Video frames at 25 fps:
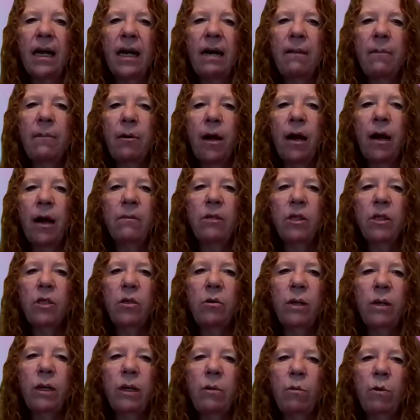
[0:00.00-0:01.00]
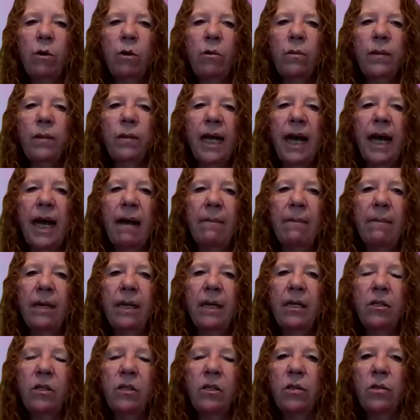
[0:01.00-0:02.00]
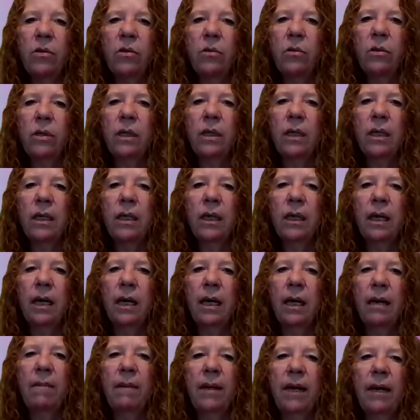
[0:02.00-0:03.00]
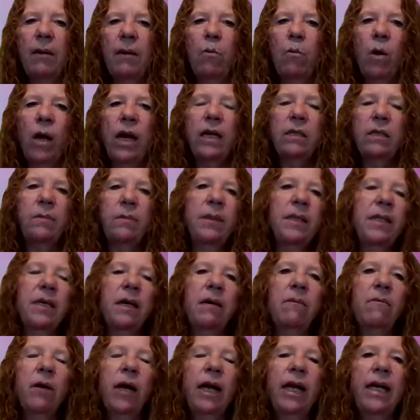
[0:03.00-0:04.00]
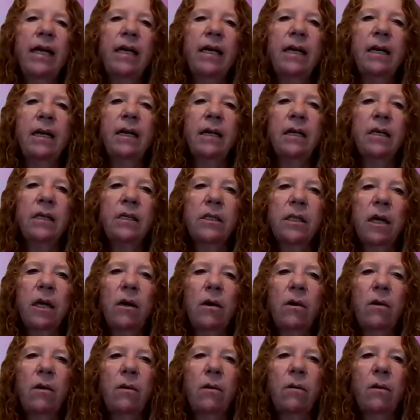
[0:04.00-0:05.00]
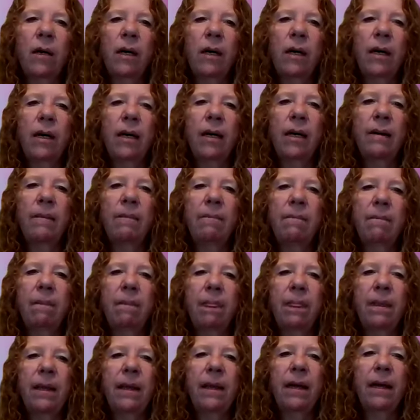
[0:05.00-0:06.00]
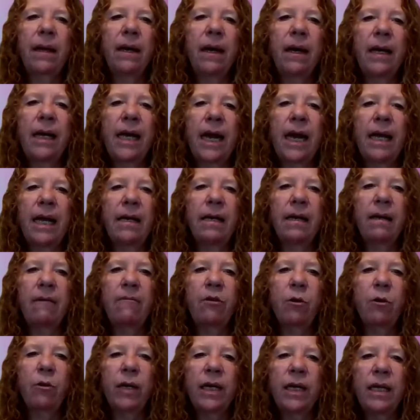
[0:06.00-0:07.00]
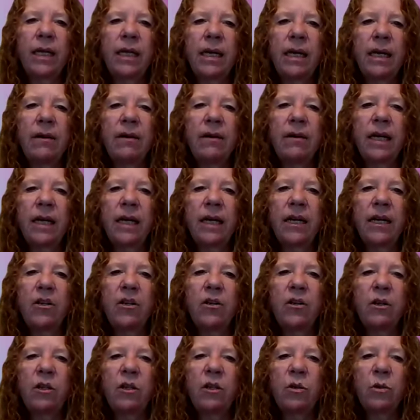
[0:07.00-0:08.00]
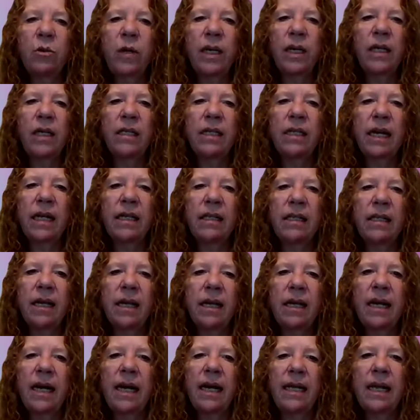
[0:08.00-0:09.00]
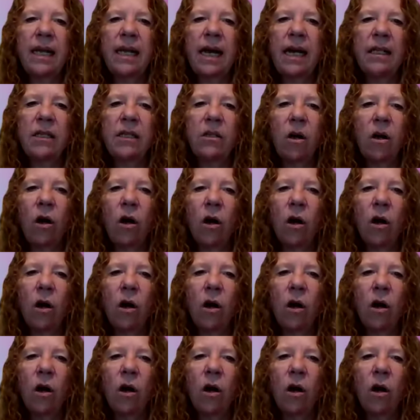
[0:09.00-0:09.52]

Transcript: And I promise you it will be happening soon, but I want it to be done right. So again, if you're in the area and you can join us next Sunday, that